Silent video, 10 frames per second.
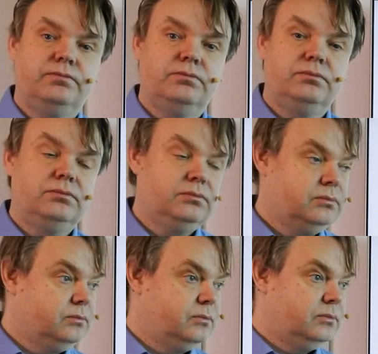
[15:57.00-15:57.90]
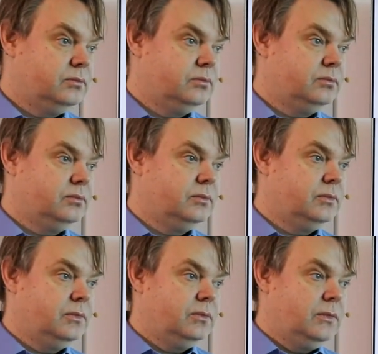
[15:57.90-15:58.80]

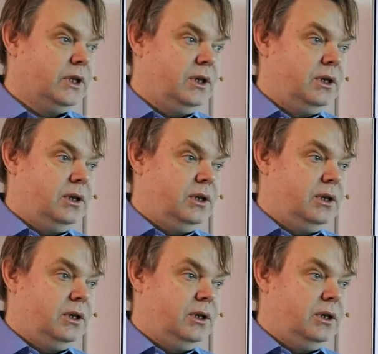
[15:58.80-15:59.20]
Nothing is said.